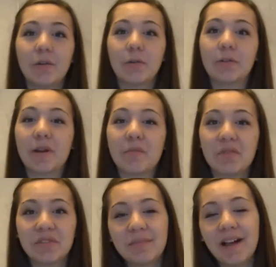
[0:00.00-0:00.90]
or
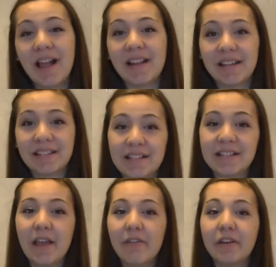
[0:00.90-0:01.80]
Rainbow Smile
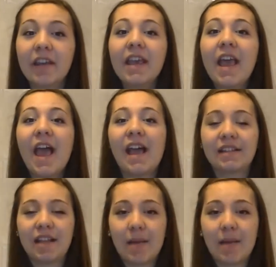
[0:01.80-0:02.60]
97 and